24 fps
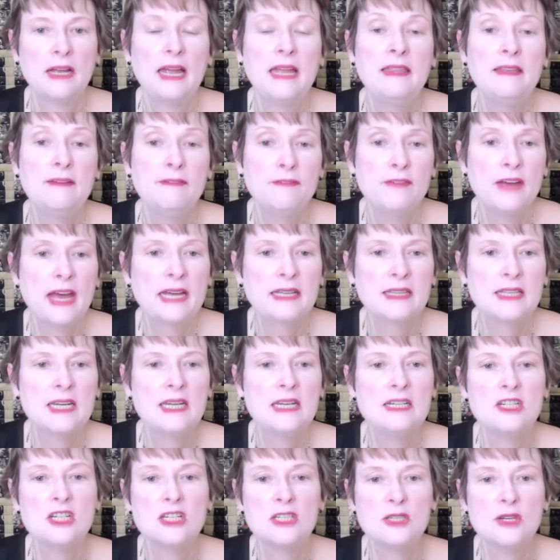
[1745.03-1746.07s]
and the fact that
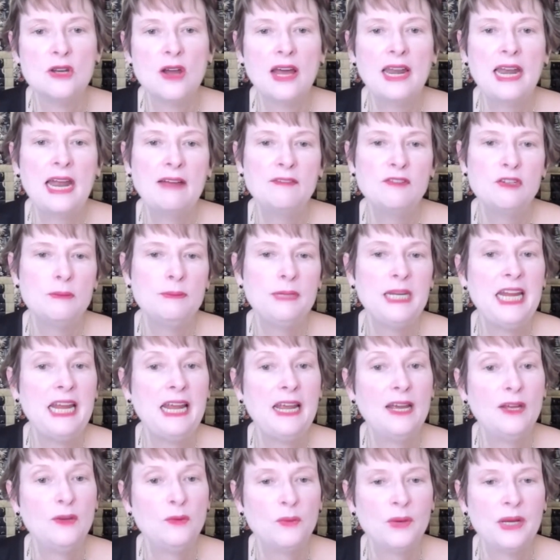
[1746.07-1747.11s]
it does not have to be
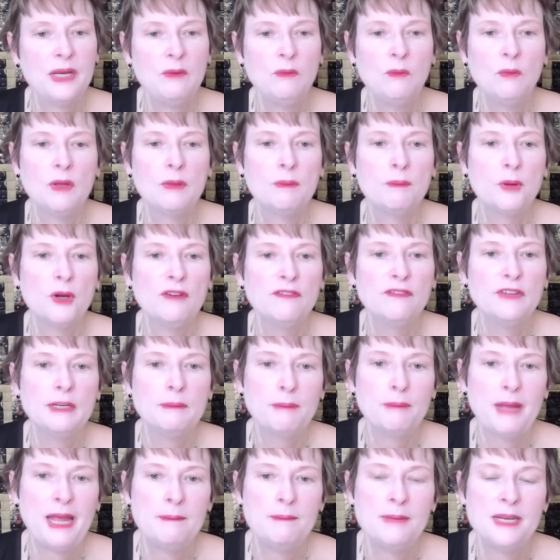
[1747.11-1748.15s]
handwritten with perfect
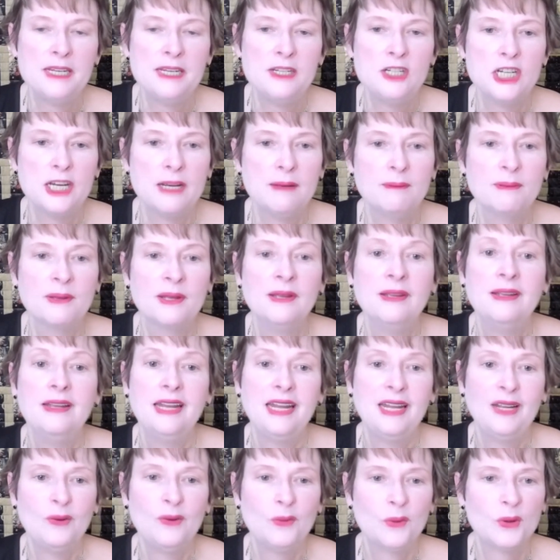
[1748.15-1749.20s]
penmanship
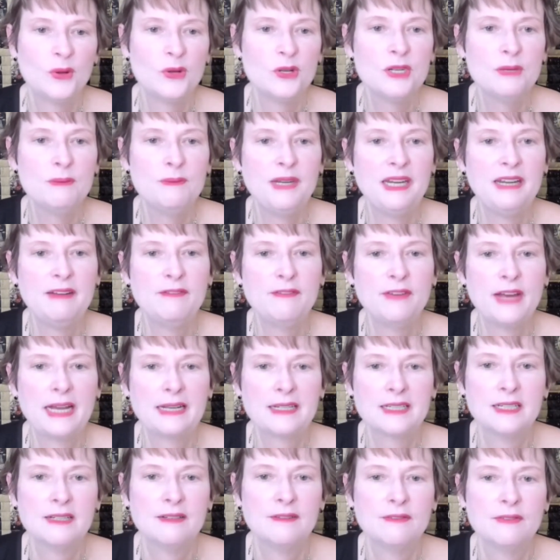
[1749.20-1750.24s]
in order to be
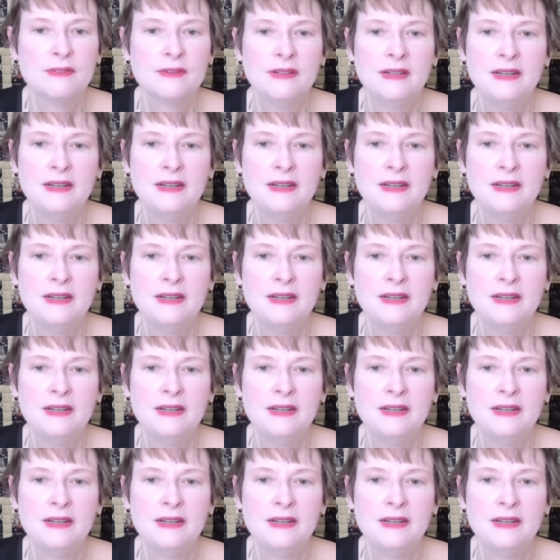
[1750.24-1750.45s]
effective.